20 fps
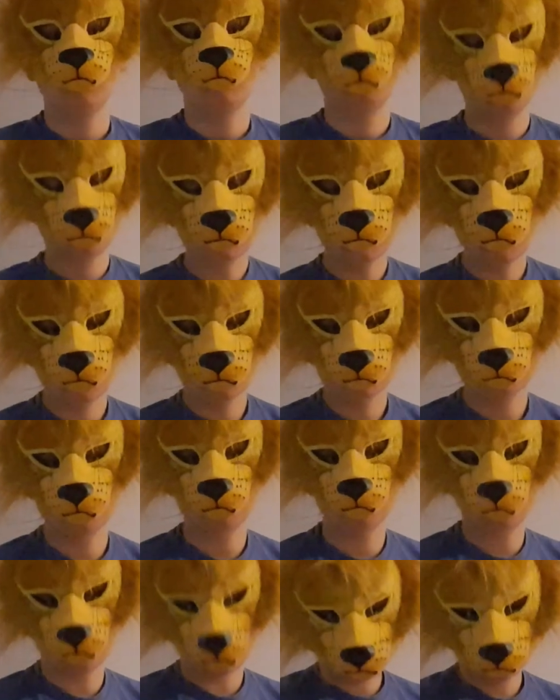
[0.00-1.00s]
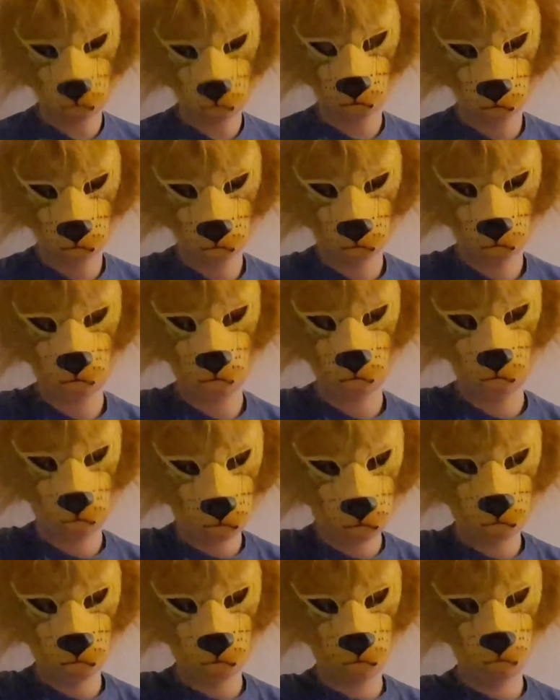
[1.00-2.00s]
Brie Larson's directorial
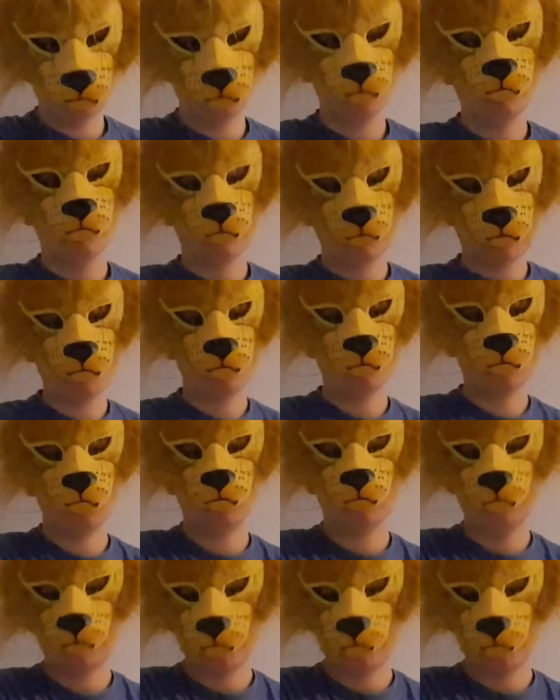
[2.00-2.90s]
debut came out on